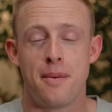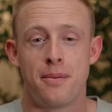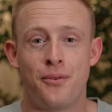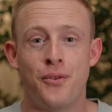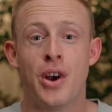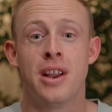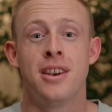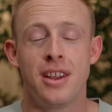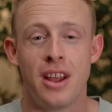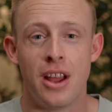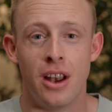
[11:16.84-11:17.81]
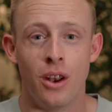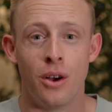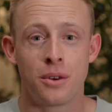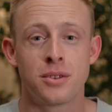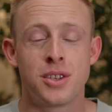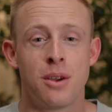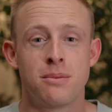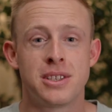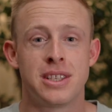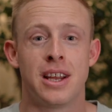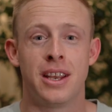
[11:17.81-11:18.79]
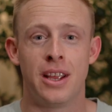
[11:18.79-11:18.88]
fund a long-term
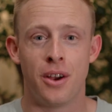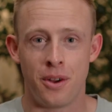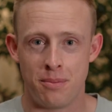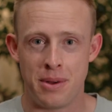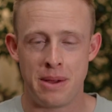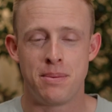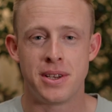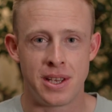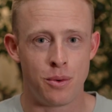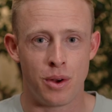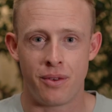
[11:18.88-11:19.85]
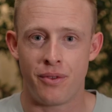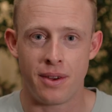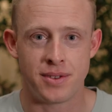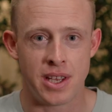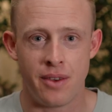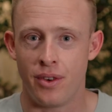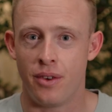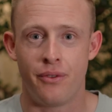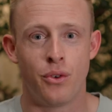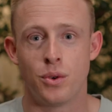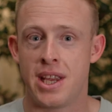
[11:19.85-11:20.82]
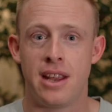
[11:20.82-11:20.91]
study on BPC-157
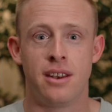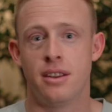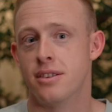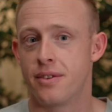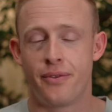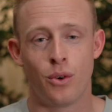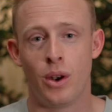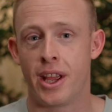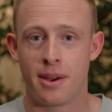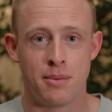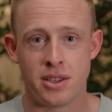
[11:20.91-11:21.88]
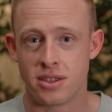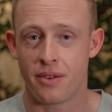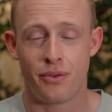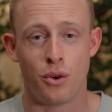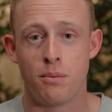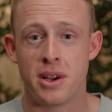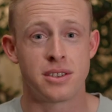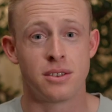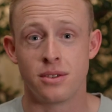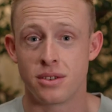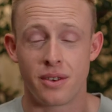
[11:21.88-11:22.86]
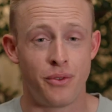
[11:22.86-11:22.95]
for tendons, for ligaments, for
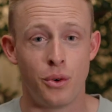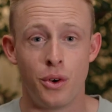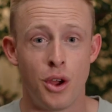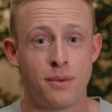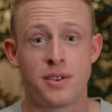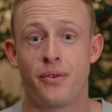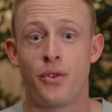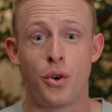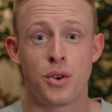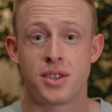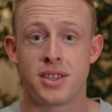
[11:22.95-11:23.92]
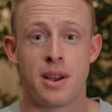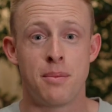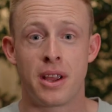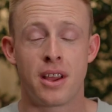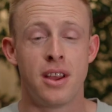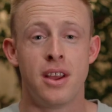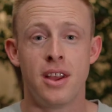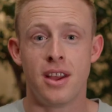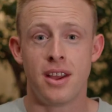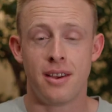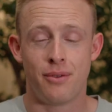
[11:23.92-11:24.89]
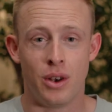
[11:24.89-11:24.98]
muscles, for nerves, for your stomach,
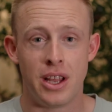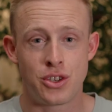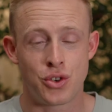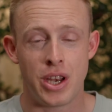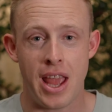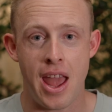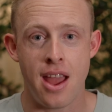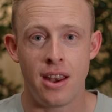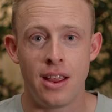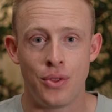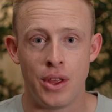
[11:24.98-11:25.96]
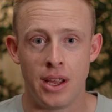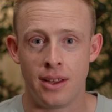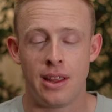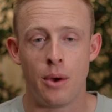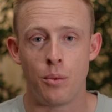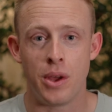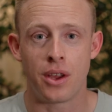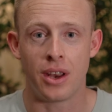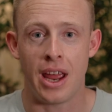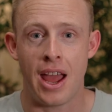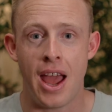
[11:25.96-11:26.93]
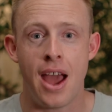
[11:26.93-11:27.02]
for literally anything that we could
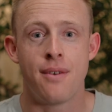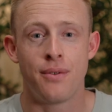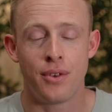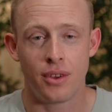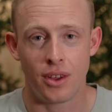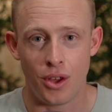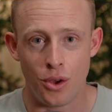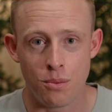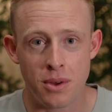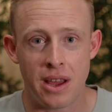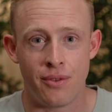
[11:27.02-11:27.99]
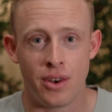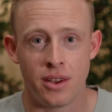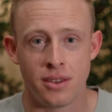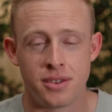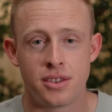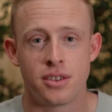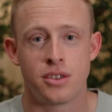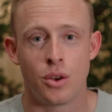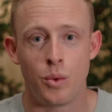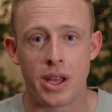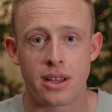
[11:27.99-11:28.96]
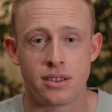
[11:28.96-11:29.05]
have human evidence so
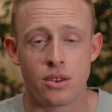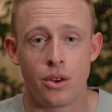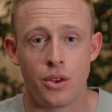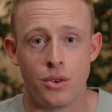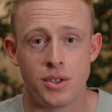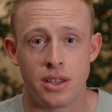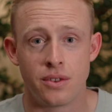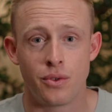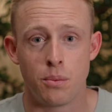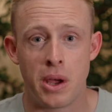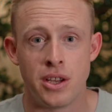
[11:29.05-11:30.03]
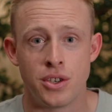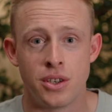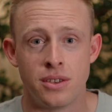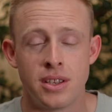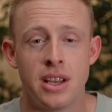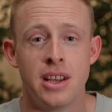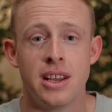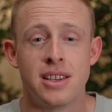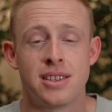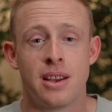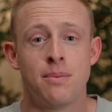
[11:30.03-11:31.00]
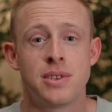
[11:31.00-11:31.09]
we can start using this for patients?
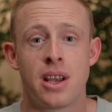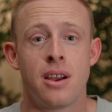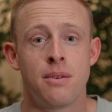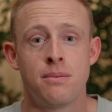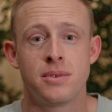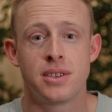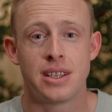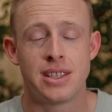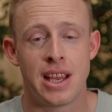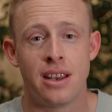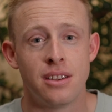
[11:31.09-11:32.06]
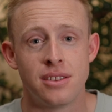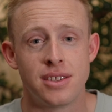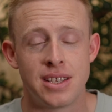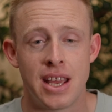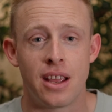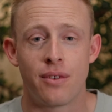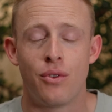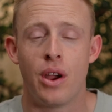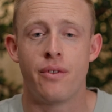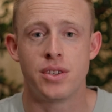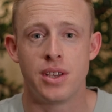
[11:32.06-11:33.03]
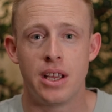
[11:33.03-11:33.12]
Sometimes tendons take
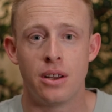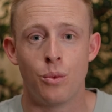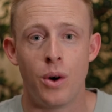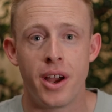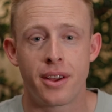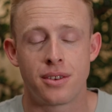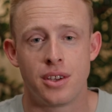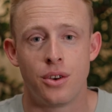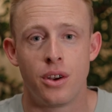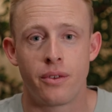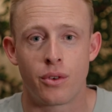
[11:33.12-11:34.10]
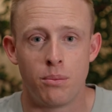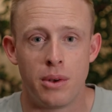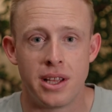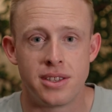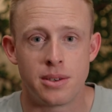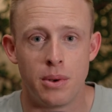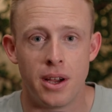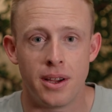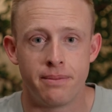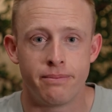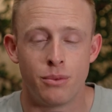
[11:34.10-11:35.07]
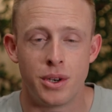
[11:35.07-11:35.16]
forever to heal. Why? Because they don't have good blood supply.
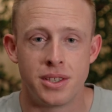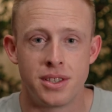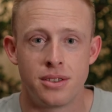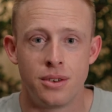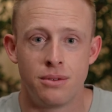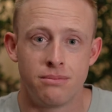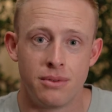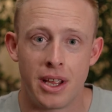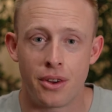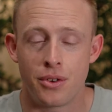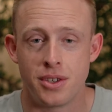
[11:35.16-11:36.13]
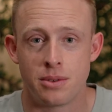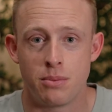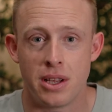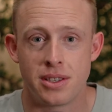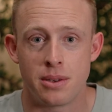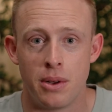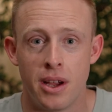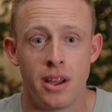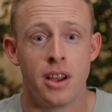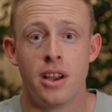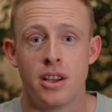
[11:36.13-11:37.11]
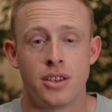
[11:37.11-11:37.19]
What does this do? Increases blood supply.
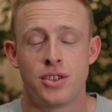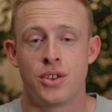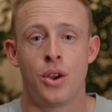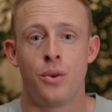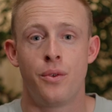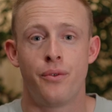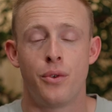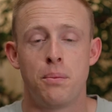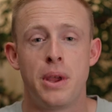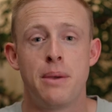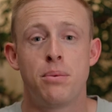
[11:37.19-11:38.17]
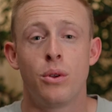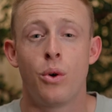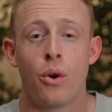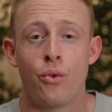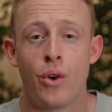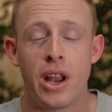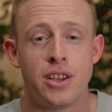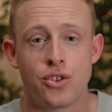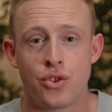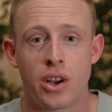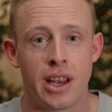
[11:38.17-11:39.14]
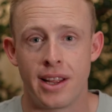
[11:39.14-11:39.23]
So for people who are really
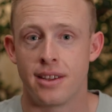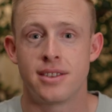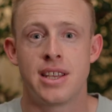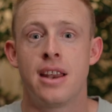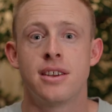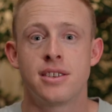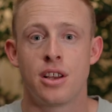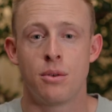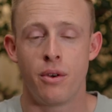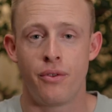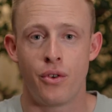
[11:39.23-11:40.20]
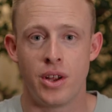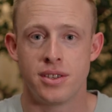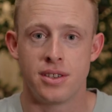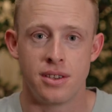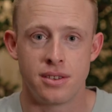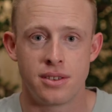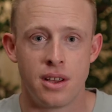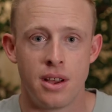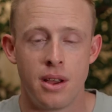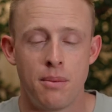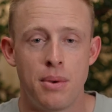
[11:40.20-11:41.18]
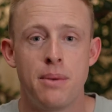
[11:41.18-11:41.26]
struggling, tennis elbow, for instance,
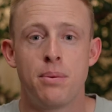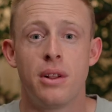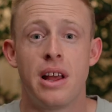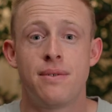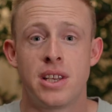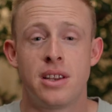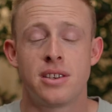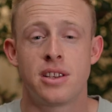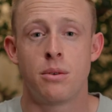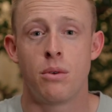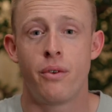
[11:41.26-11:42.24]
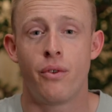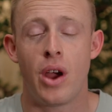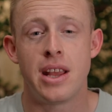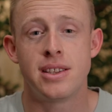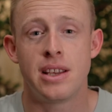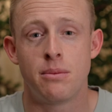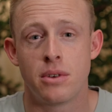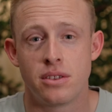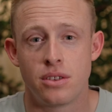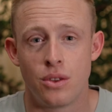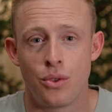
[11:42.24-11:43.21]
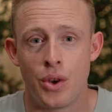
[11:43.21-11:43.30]
people have tennis elbow for 18
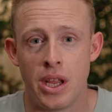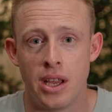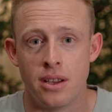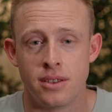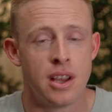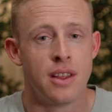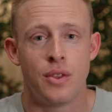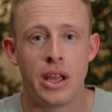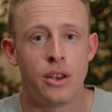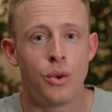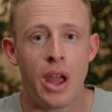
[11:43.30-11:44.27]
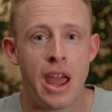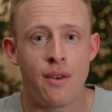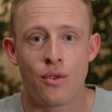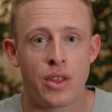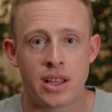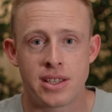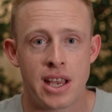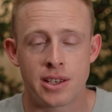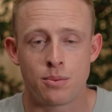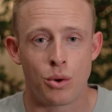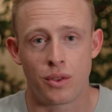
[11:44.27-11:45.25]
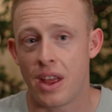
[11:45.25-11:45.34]
months to 3 years. They do everything
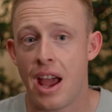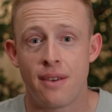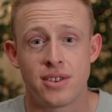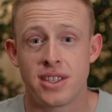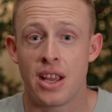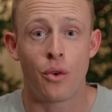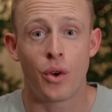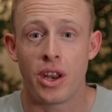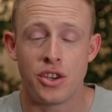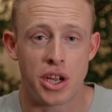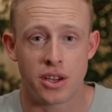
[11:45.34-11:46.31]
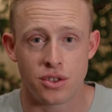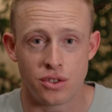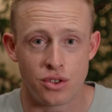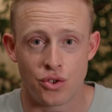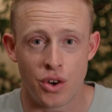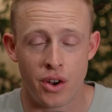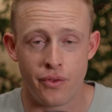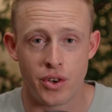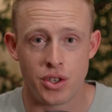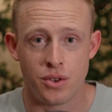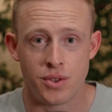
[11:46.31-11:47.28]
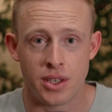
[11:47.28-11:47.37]
textbook. They have steroid injections to try and
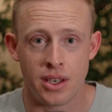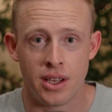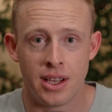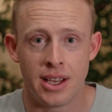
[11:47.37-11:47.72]
reduce it.